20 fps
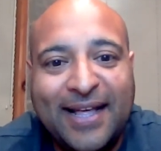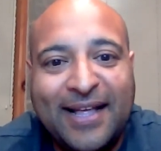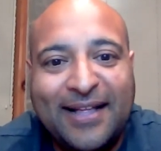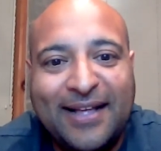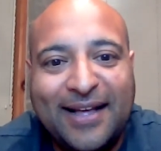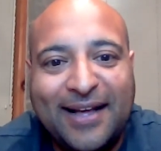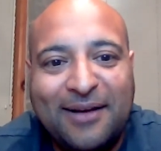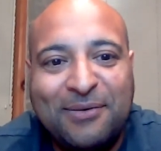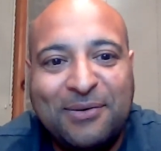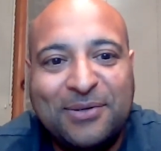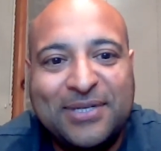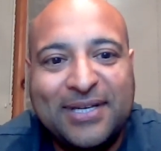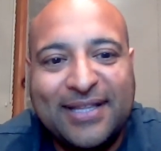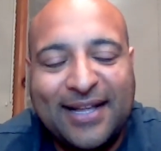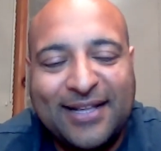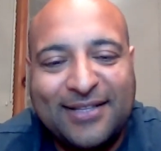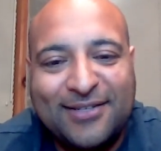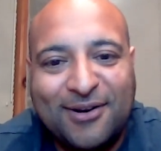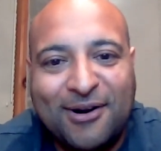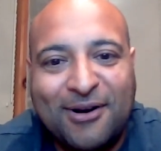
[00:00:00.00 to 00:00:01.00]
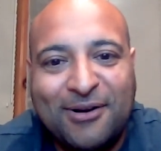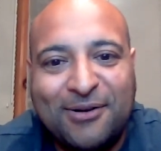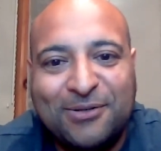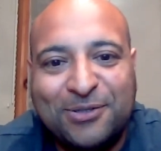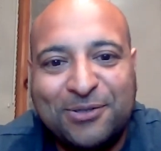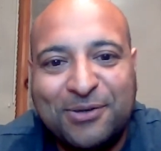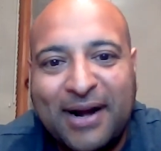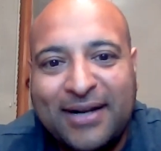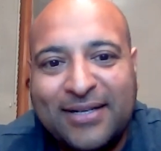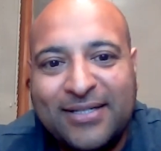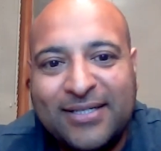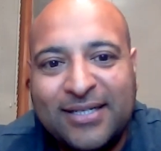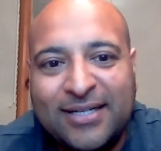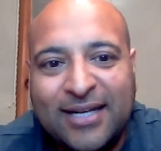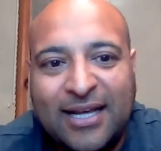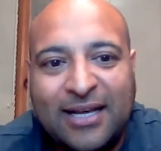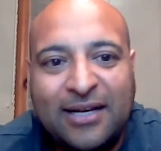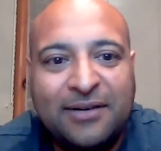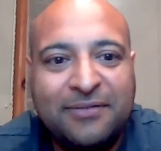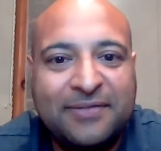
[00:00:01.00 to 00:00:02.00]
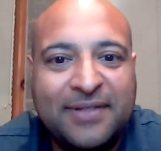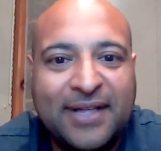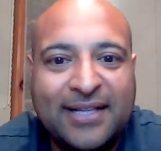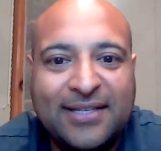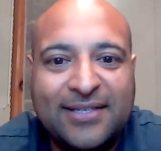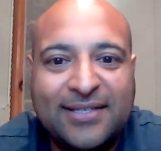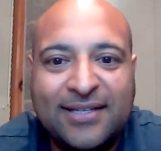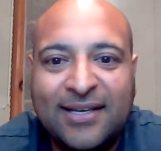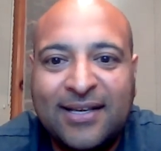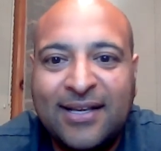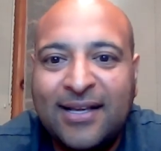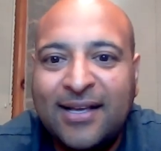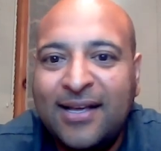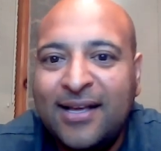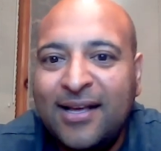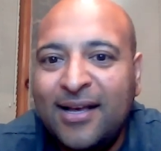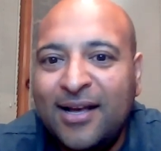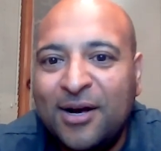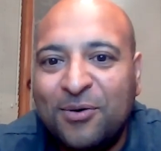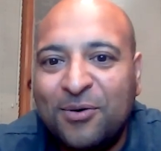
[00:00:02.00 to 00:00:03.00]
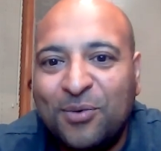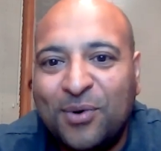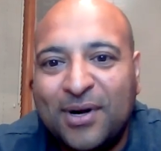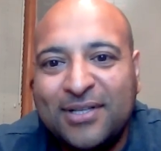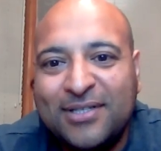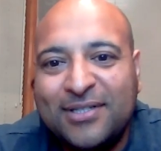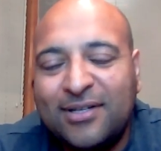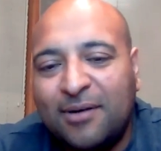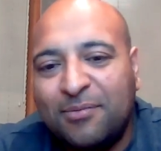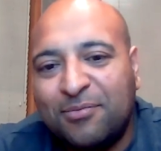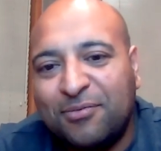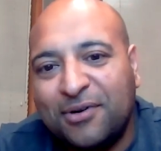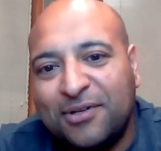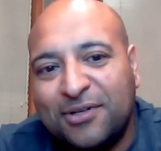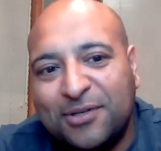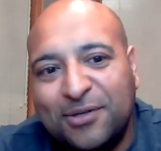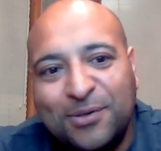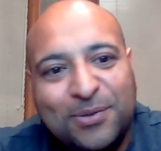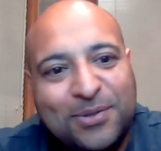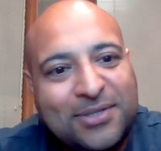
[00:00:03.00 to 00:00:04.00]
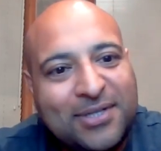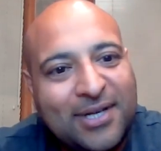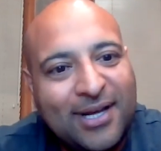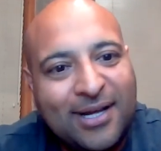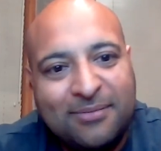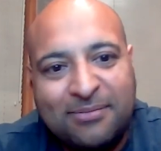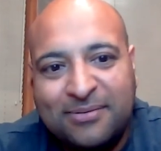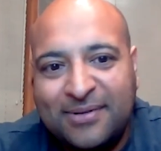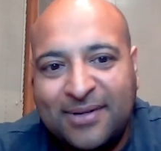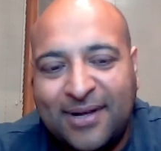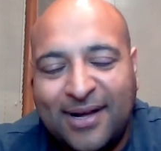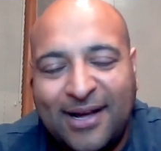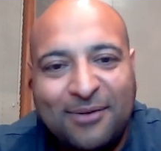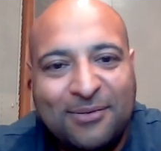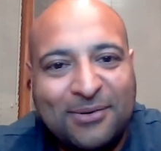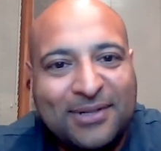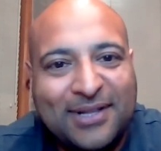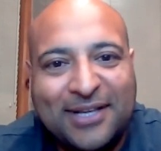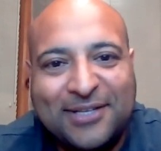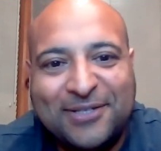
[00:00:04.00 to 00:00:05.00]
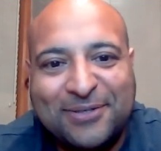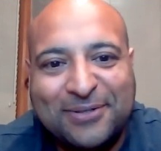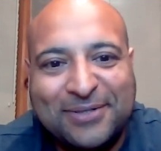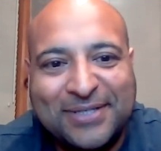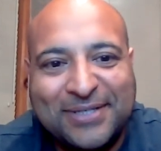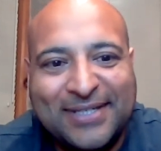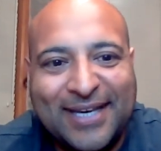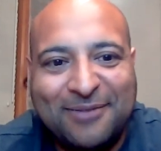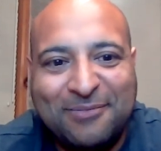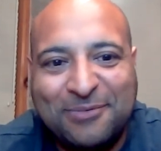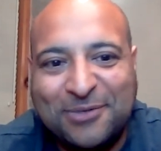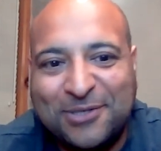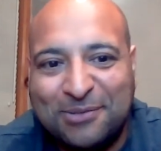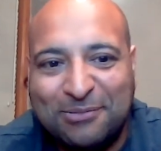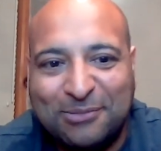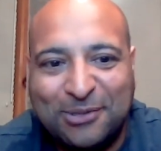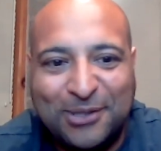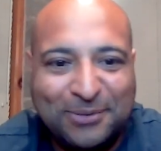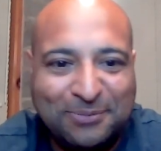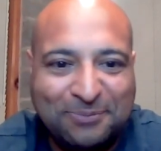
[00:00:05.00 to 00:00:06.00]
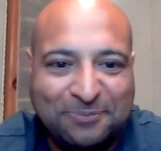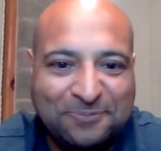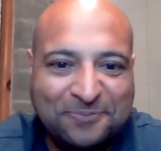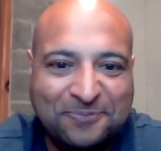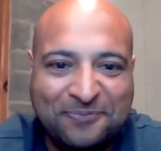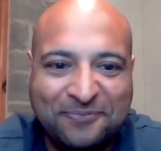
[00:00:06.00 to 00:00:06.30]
yeah, I would say that's Argo strategy. Now, if that's a one-stop or a two-stop, I will let you decide, Mr. Bull.